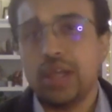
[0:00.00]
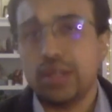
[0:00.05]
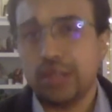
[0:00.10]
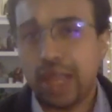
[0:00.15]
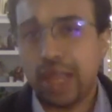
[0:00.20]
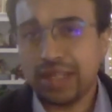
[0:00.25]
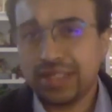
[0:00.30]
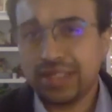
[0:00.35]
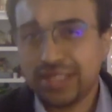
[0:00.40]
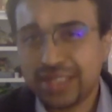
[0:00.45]

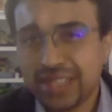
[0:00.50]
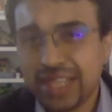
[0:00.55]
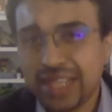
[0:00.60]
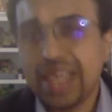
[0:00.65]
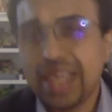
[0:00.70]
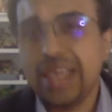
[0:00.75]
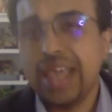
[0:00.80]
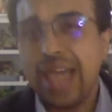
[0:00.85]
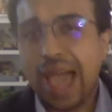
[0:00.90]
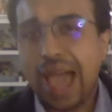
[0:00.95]
and
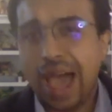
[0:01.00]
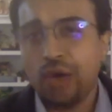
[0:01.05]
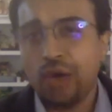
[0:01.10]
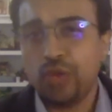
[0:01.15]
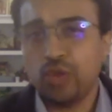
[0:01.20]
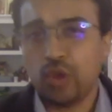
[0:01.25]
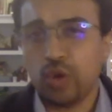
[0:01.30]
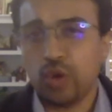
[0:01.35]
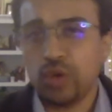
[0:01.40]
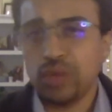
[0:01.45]
see how
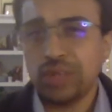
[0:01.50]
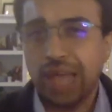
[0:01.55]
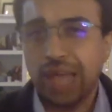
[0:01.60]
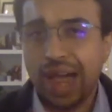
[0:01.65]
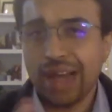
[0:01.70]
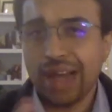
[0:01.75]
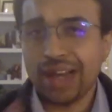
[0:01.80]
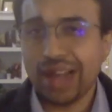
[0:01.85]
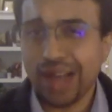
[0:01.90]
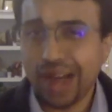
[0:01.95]
those
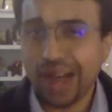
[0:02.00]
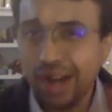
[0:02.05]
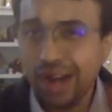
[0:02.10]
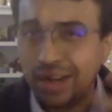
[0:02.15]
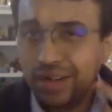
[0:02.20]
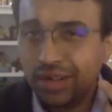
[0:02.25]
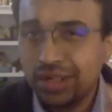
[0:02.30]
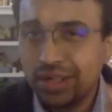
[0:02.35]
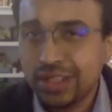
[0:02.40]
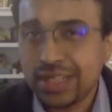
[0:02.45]

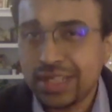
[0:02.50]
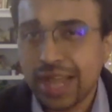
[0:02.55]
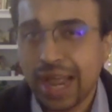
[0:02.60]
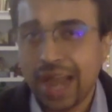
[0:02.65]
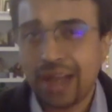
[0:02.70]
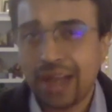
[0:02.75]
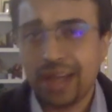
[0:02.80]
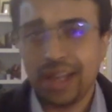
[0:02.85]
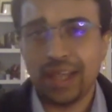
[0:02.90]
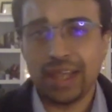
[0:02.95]

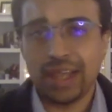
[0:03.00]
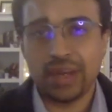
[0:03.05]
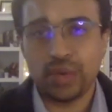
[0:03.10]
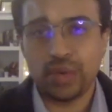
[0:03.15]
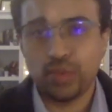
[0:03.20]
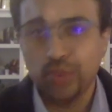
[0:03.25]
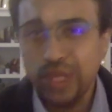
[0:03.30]
understanding and